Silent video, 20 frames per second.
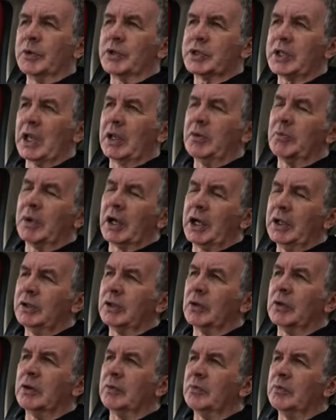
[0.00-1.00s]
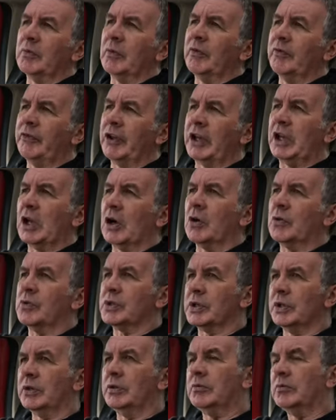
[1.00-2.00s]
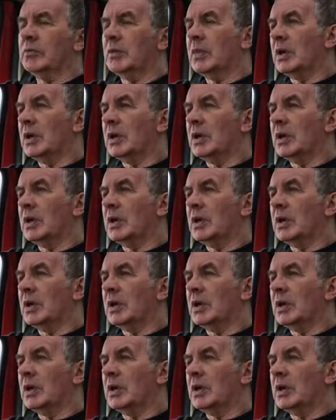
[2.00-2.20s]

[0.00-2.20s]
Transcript: the same by doing videos and